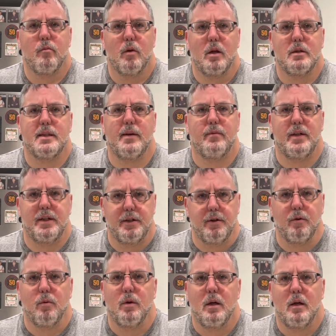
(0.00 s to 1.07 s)
a
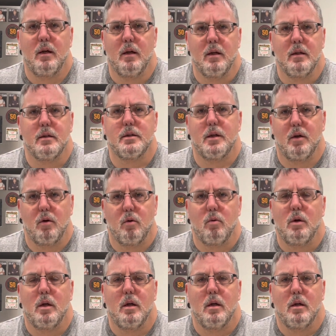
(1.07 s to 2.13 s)
72. So
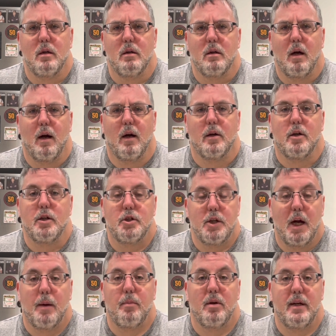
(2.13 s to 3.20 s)
uh, good
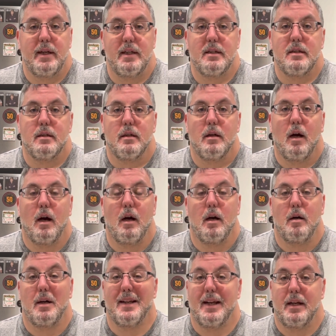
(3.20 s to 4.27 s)
job, Lays. Uh,
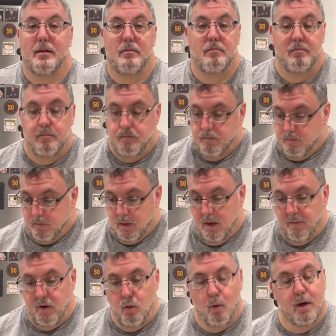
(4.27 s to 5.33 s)
again,
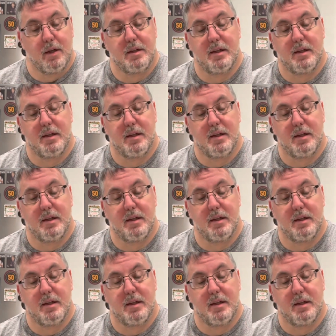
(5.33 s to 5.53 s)
if you wanna